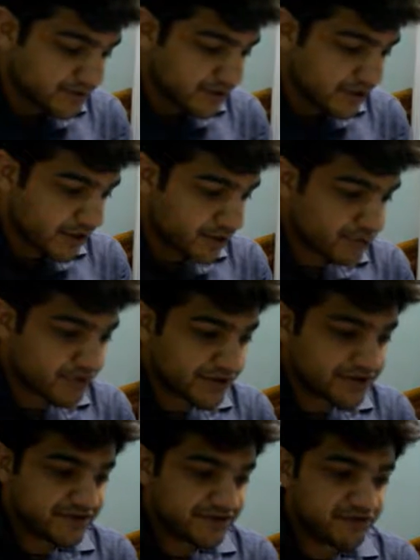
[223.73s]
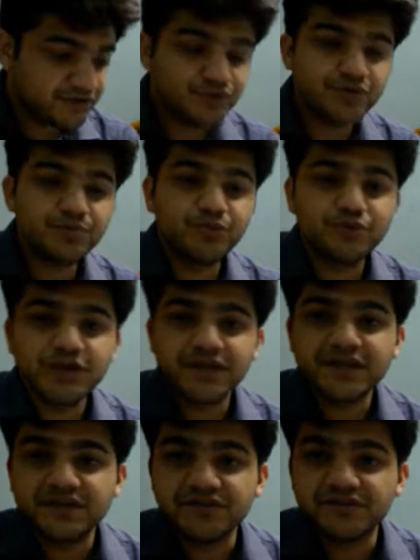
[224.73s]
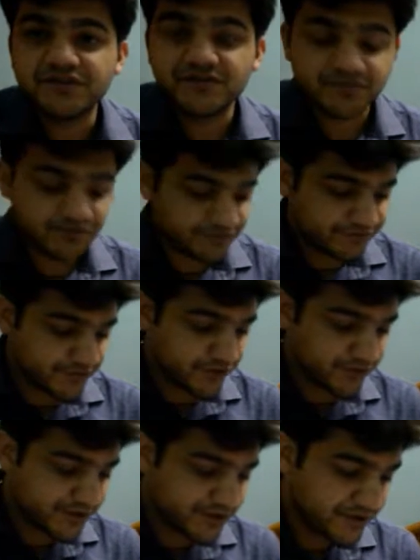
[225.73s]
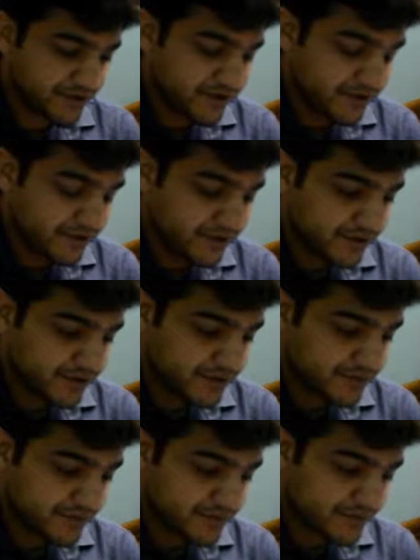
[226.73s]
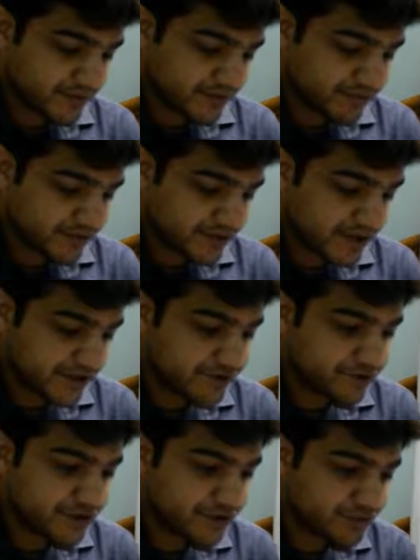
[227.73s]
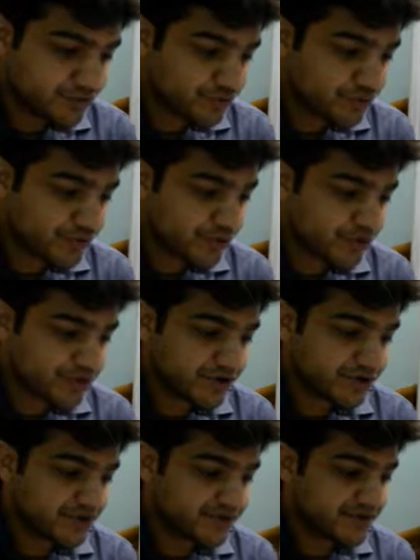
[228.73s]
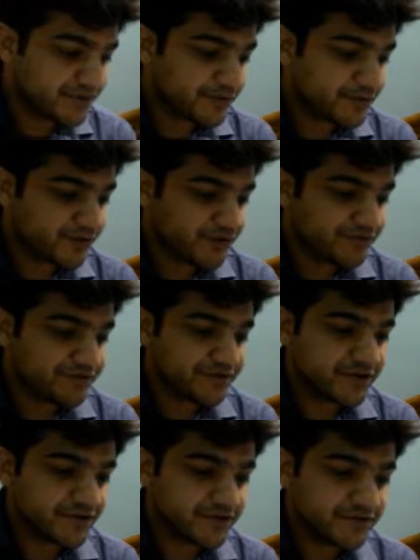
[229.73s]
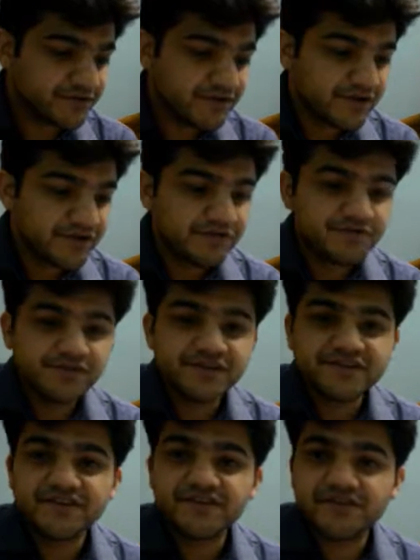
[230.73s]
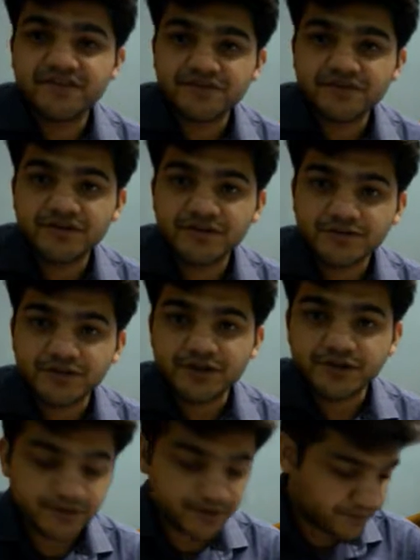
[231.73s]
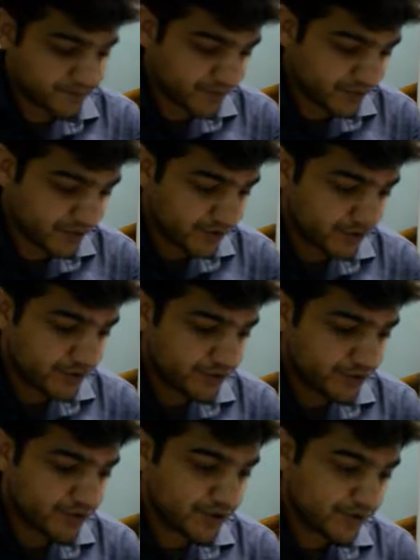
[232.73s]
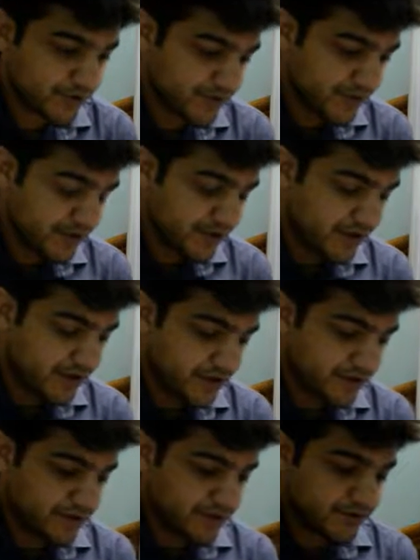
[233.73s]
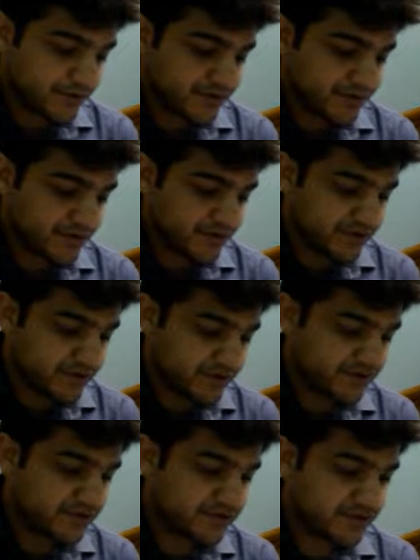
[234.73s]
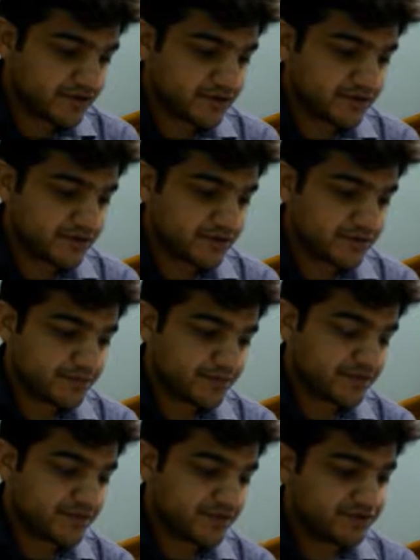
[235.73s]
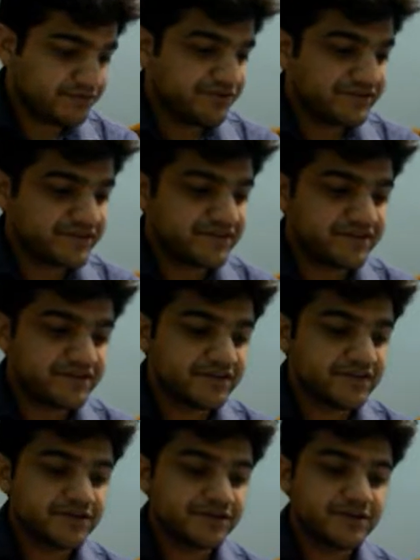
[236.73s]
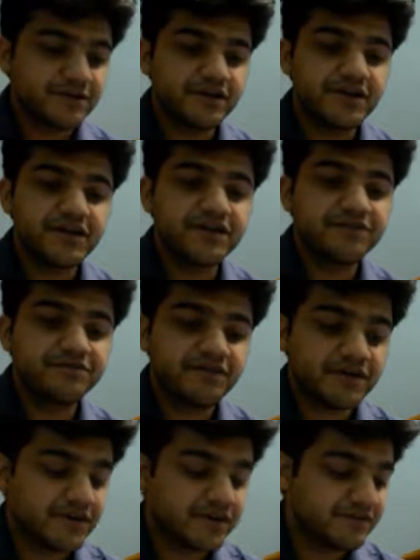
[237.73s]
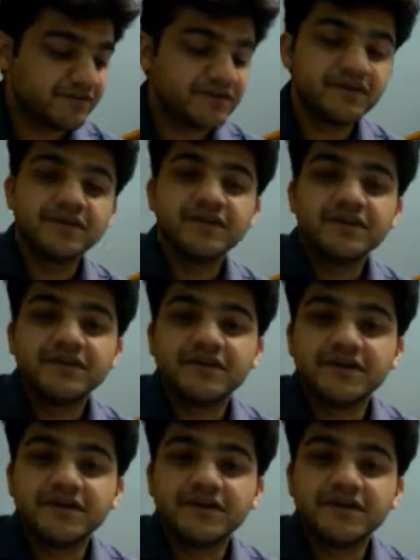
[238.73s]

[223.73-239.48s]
how are these unipolar leads formed? For that you need to know about the concept of a Wilson central terminal. Okay, and this Wilson central terminal, it defines the